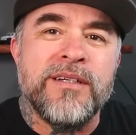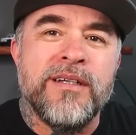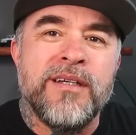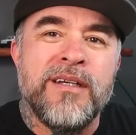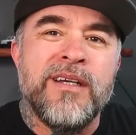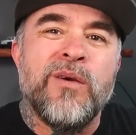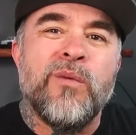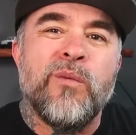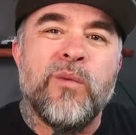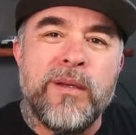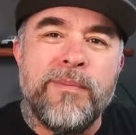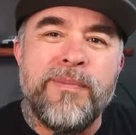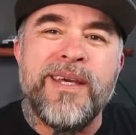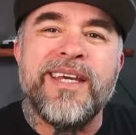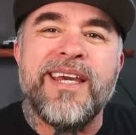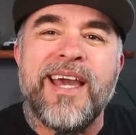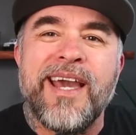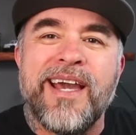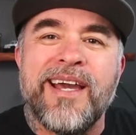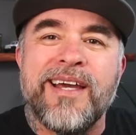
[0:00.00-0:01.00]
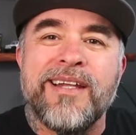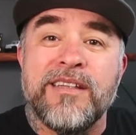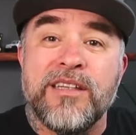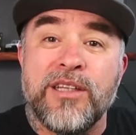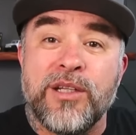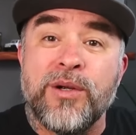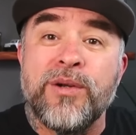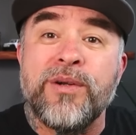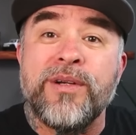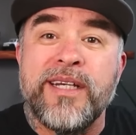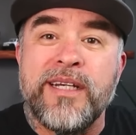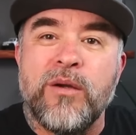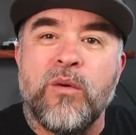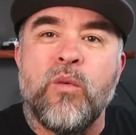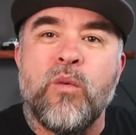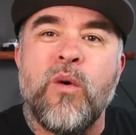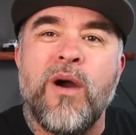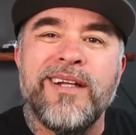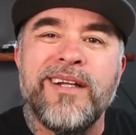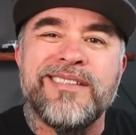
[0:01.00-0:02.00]
we began learning
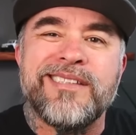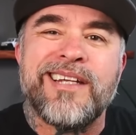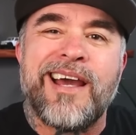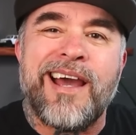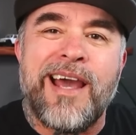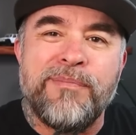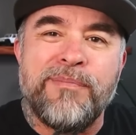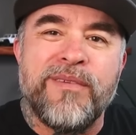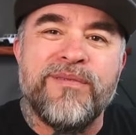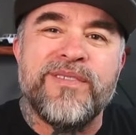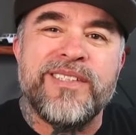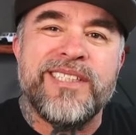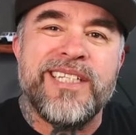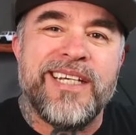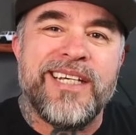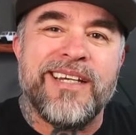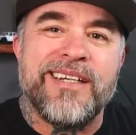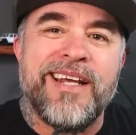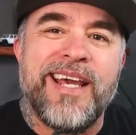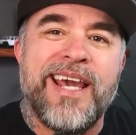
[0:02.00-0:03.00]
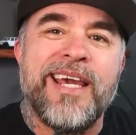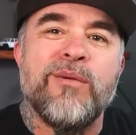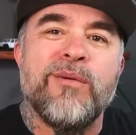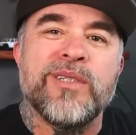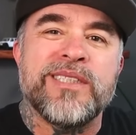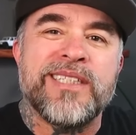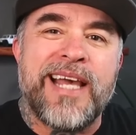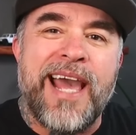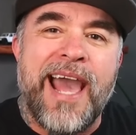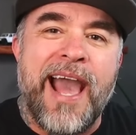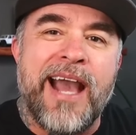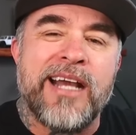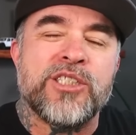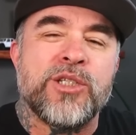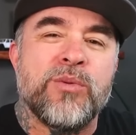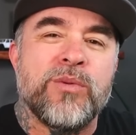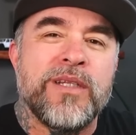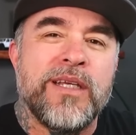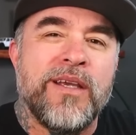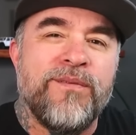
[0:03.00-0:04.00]
what type of DNA was
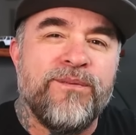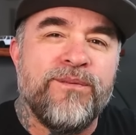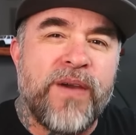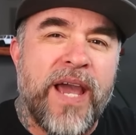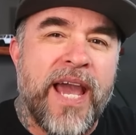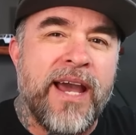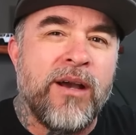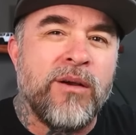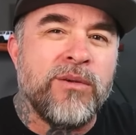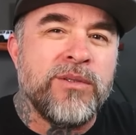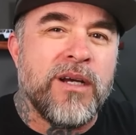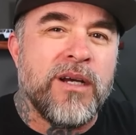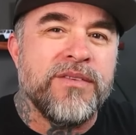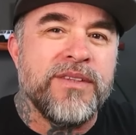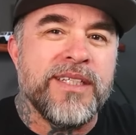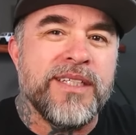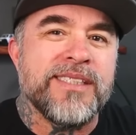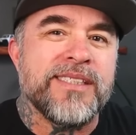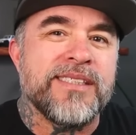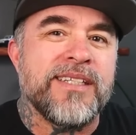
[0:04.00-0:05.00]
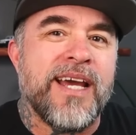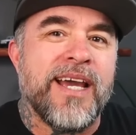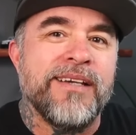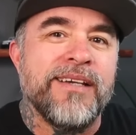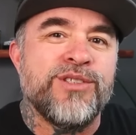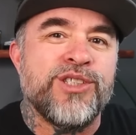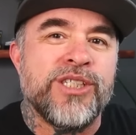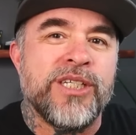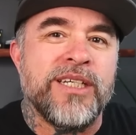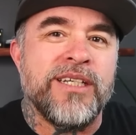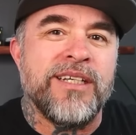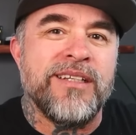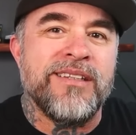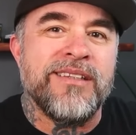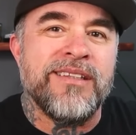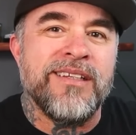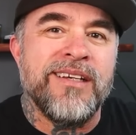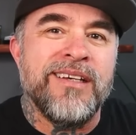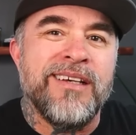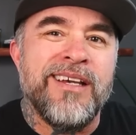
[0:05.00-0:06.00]
actually found on this knife sheath.
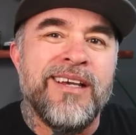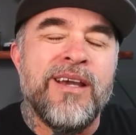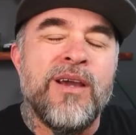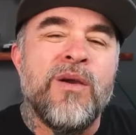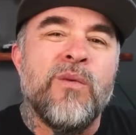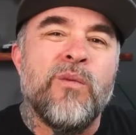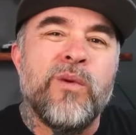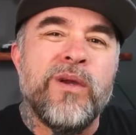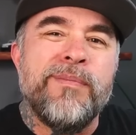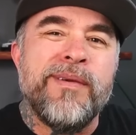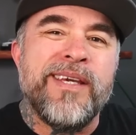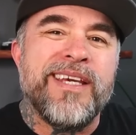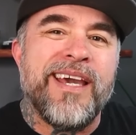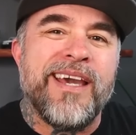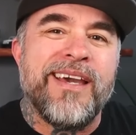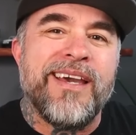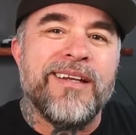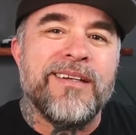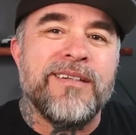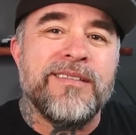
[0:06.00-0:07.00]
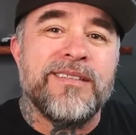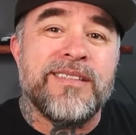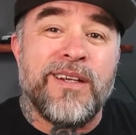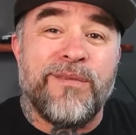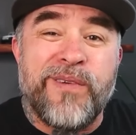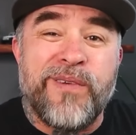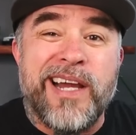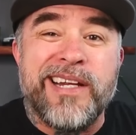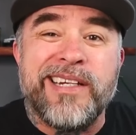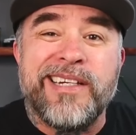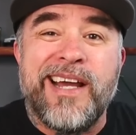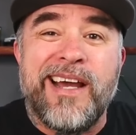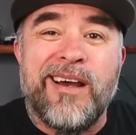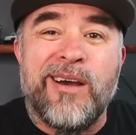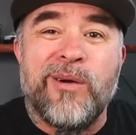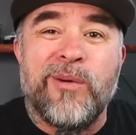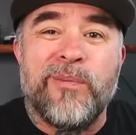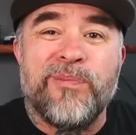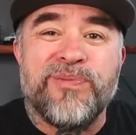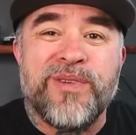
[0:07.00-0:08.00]
We began to find
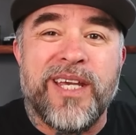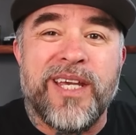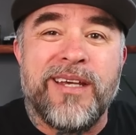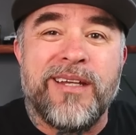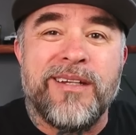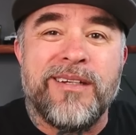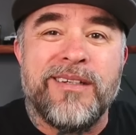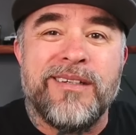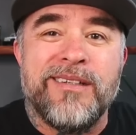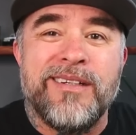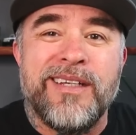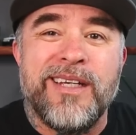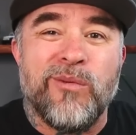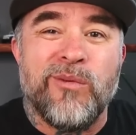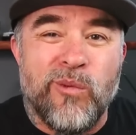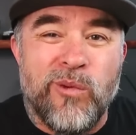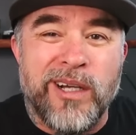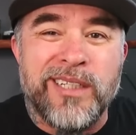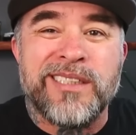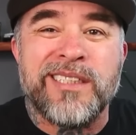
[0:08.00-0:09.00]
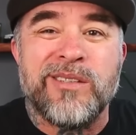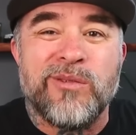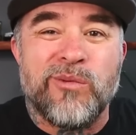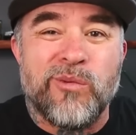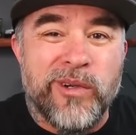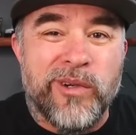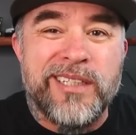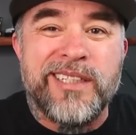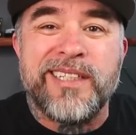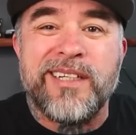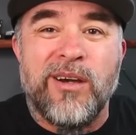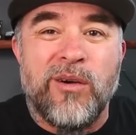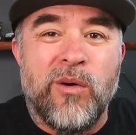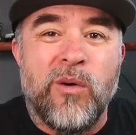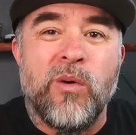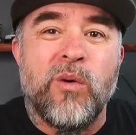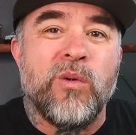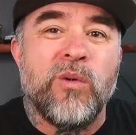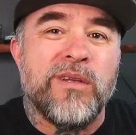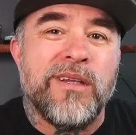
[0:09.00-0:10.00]
out that it wasn't really a
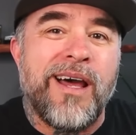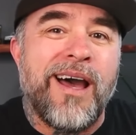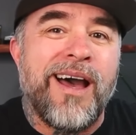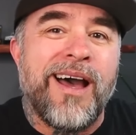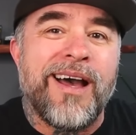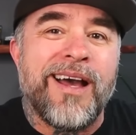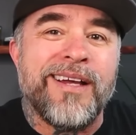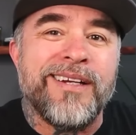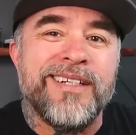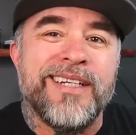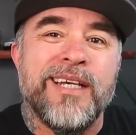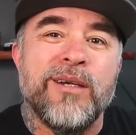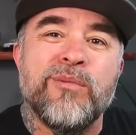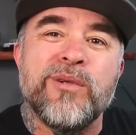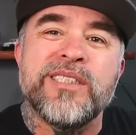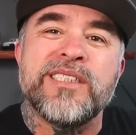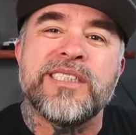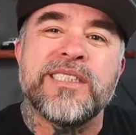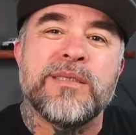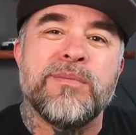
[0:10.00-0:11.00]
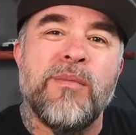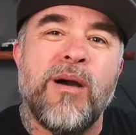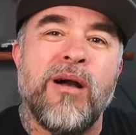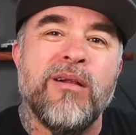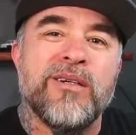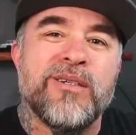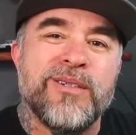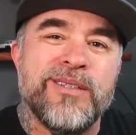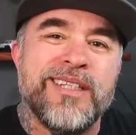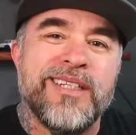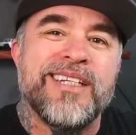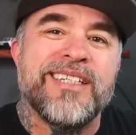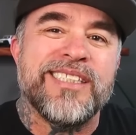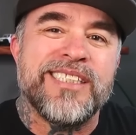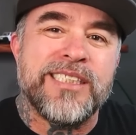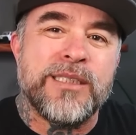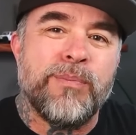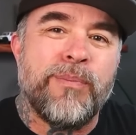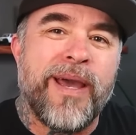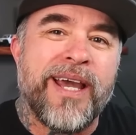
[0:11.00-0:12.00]
whole lot. It was smaller than a
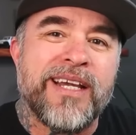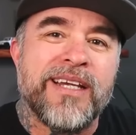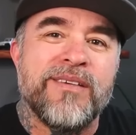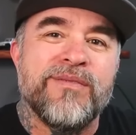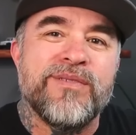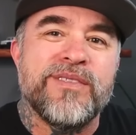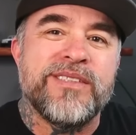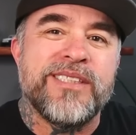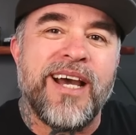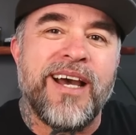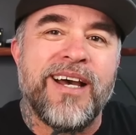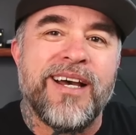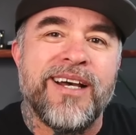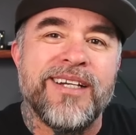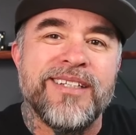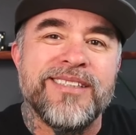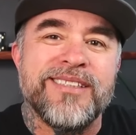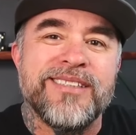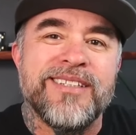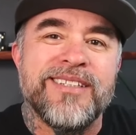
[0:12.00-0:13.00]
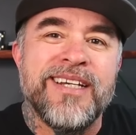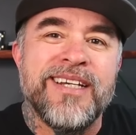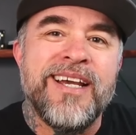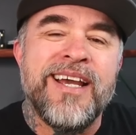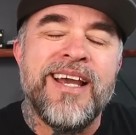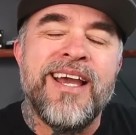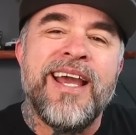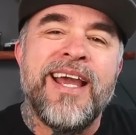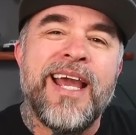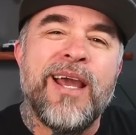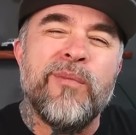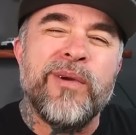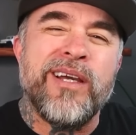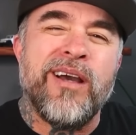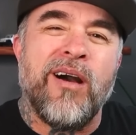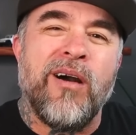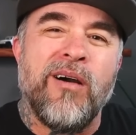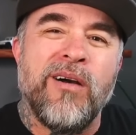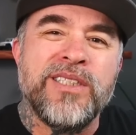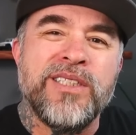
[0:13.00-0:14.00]
speck of dust. And we
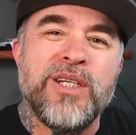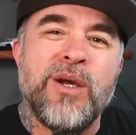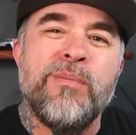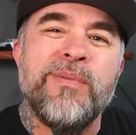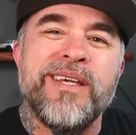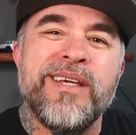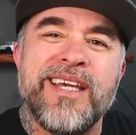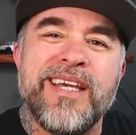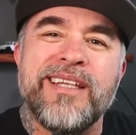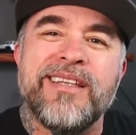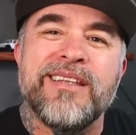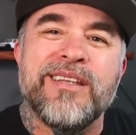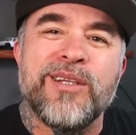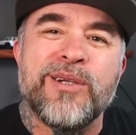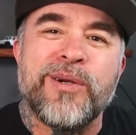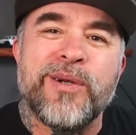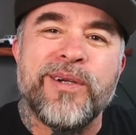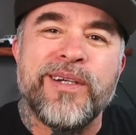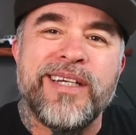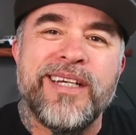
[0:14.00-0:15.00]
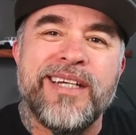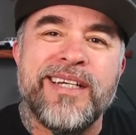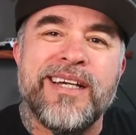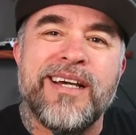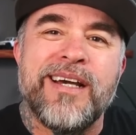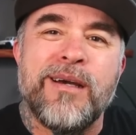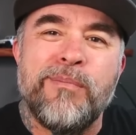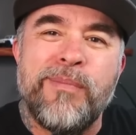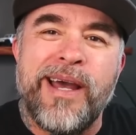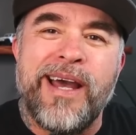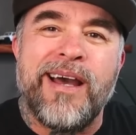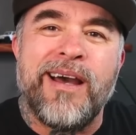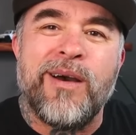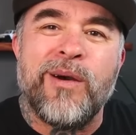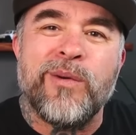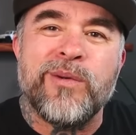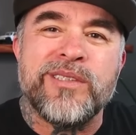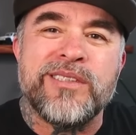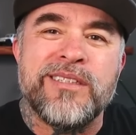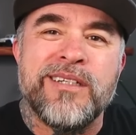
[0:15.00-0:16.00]
also began learning
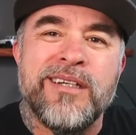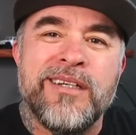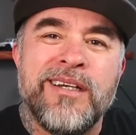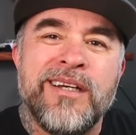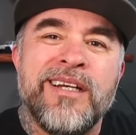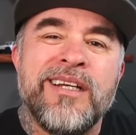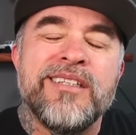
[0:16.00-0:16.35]
about the